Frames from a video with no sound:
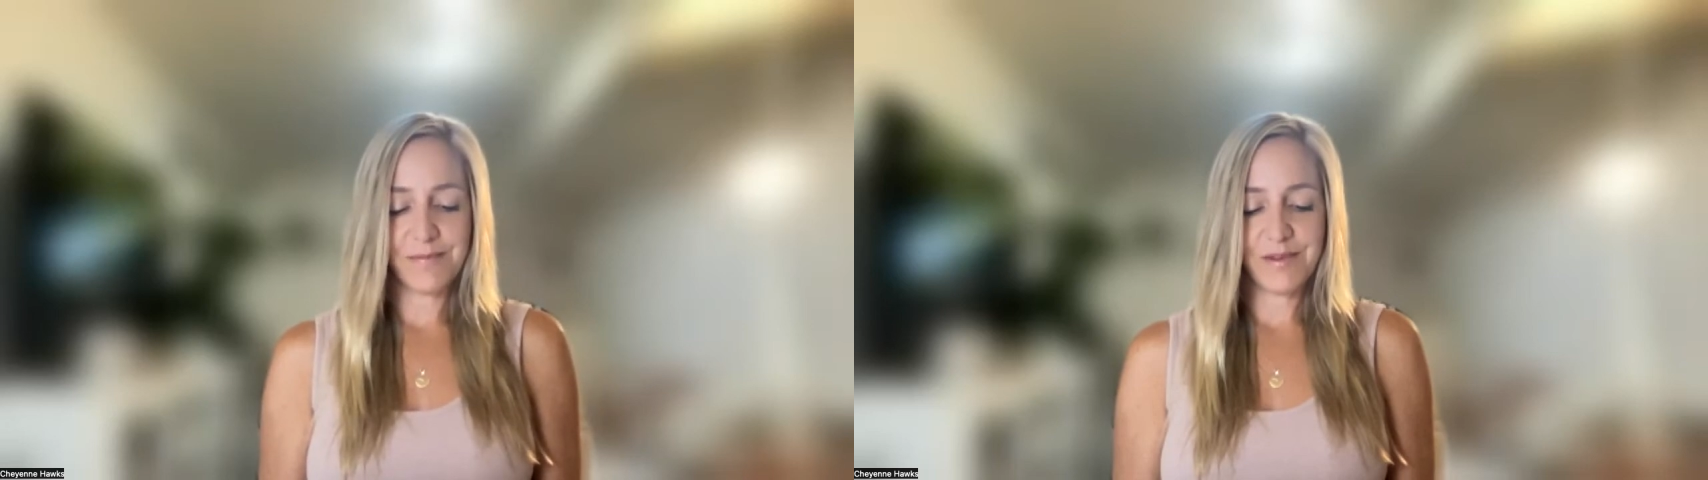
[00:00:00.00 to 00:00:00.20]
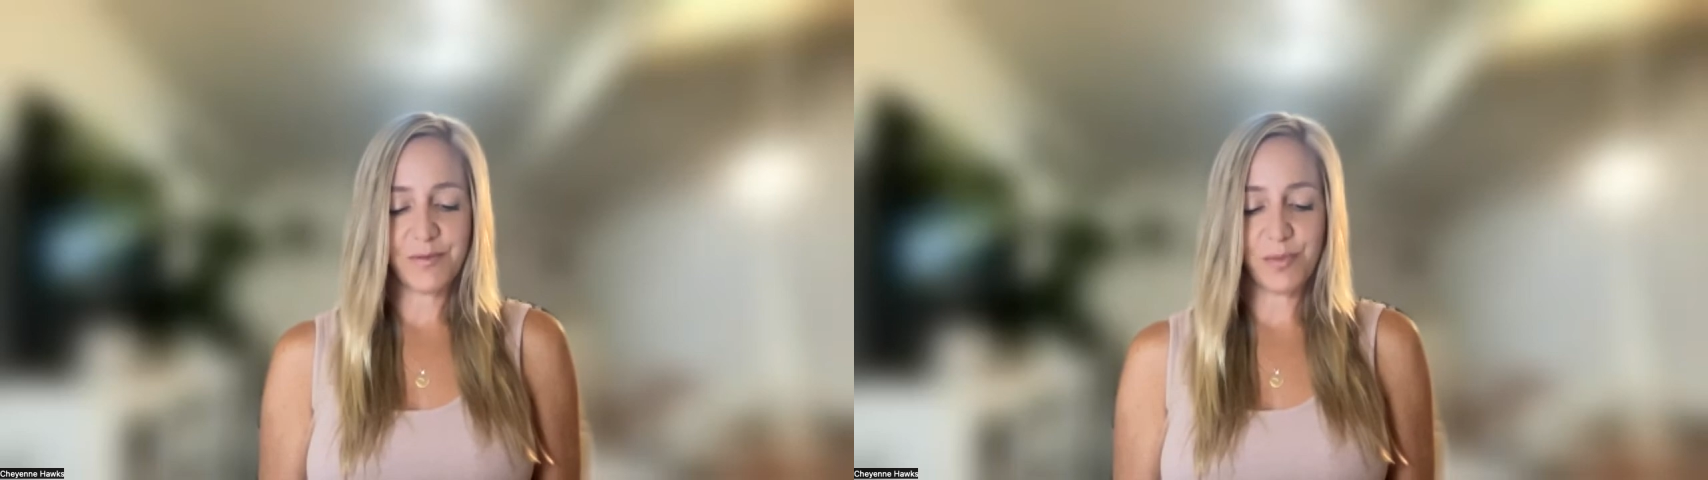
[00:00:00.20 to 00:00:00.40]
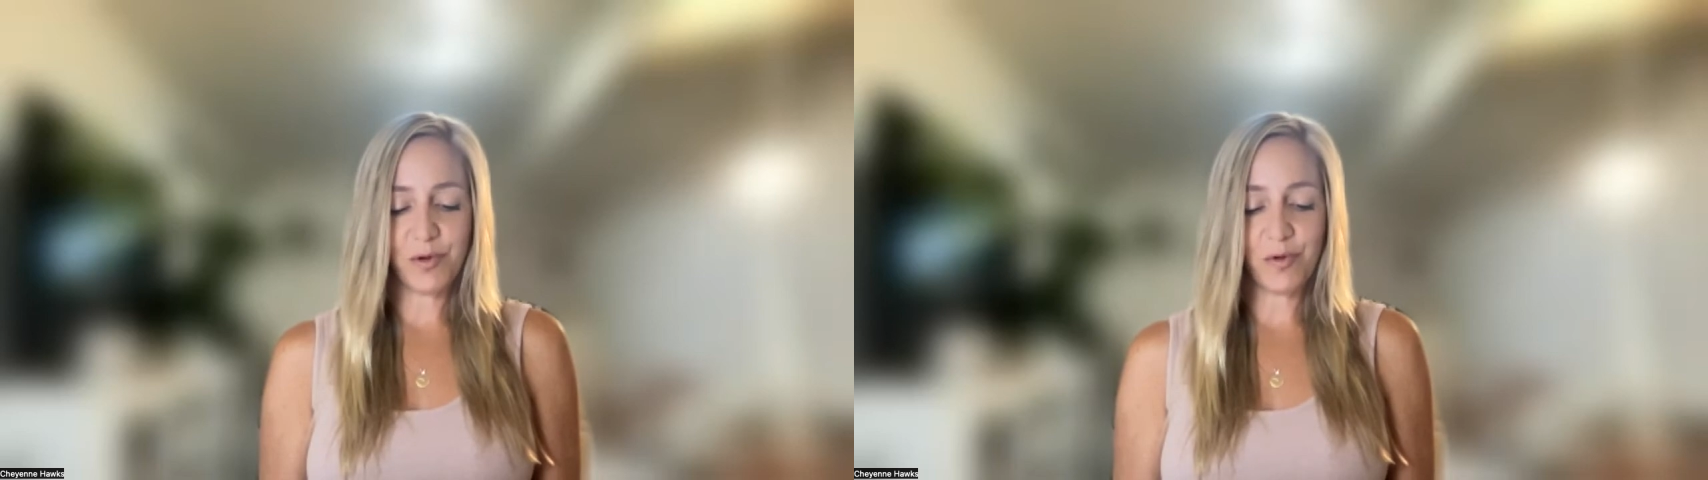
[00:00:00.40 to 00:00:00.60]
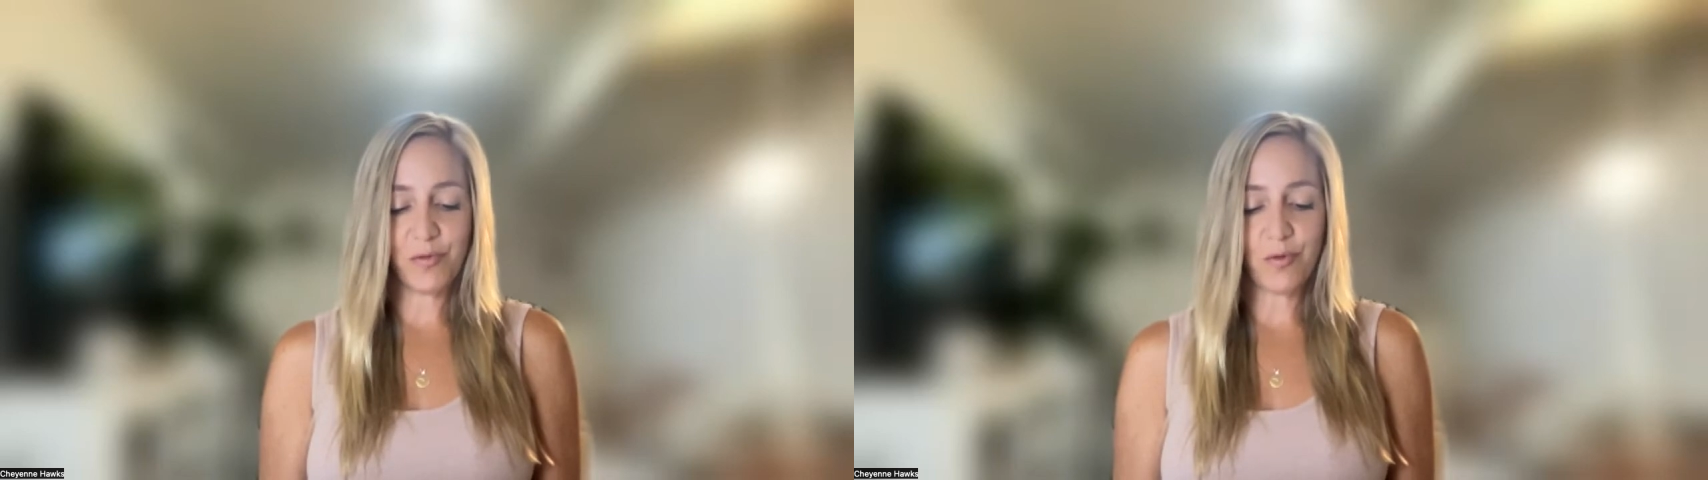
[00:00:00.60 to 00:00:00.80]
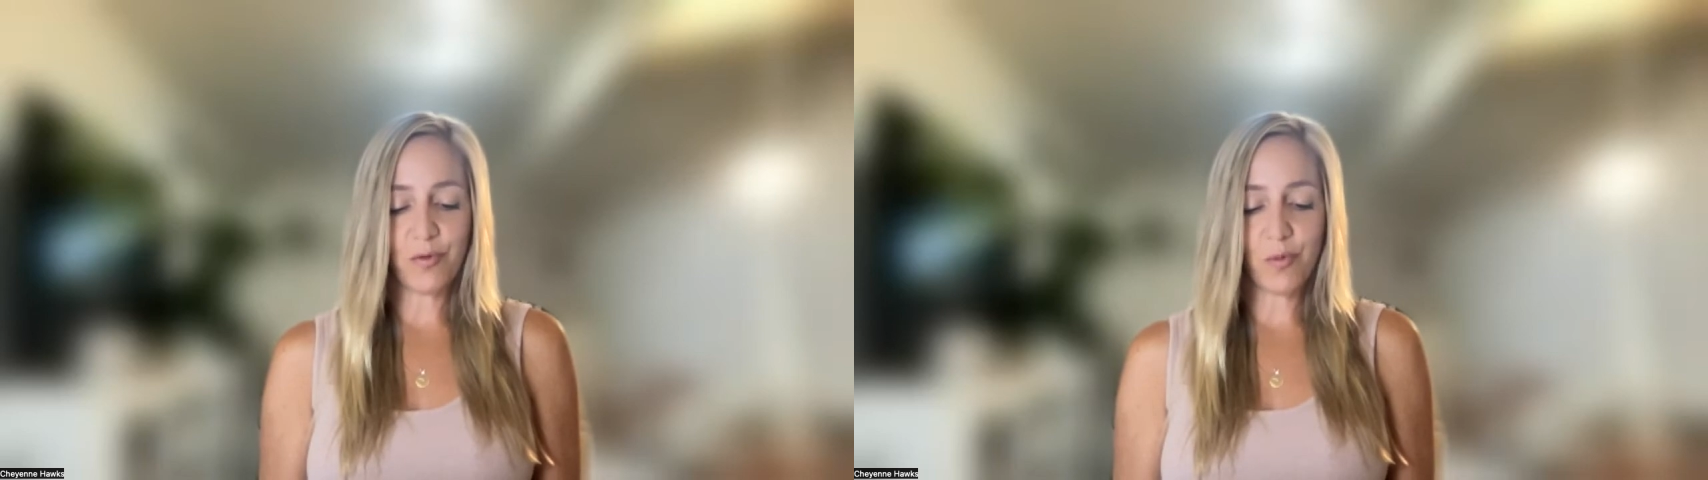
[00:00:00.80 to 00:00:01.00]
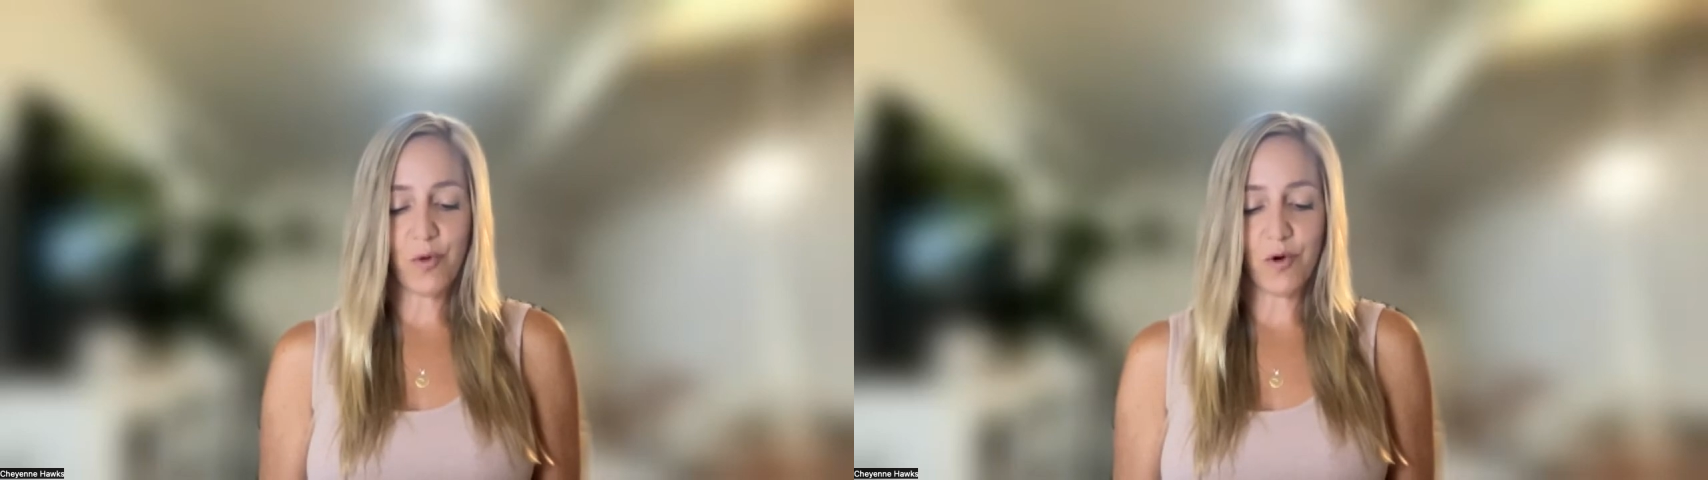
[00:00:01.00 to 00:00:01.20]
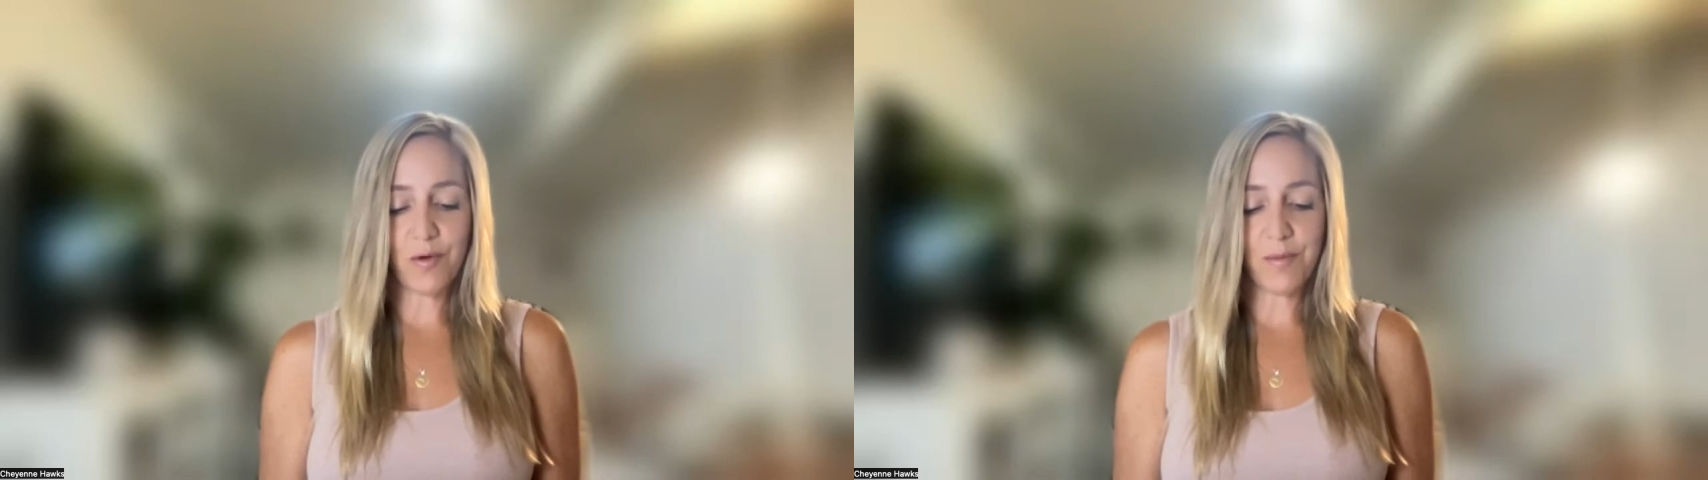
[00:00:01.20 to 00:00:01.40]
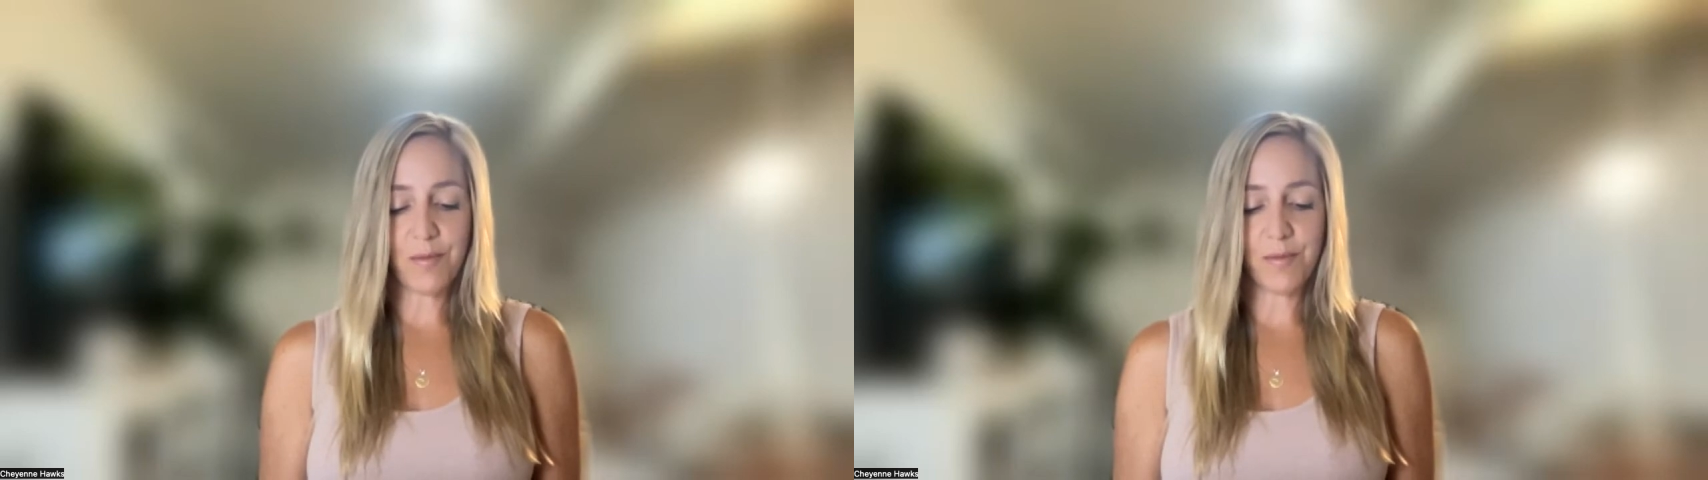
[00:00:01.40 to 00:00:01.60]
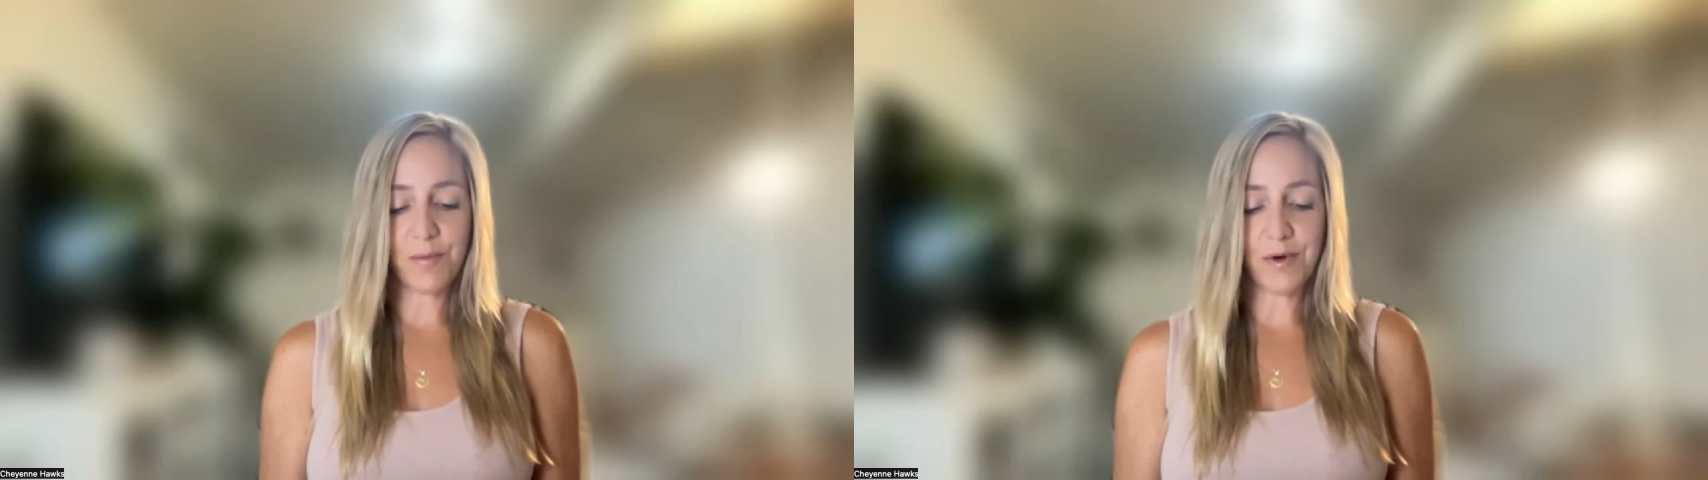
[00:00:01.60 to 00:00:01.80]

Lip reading: This beautiful, warm,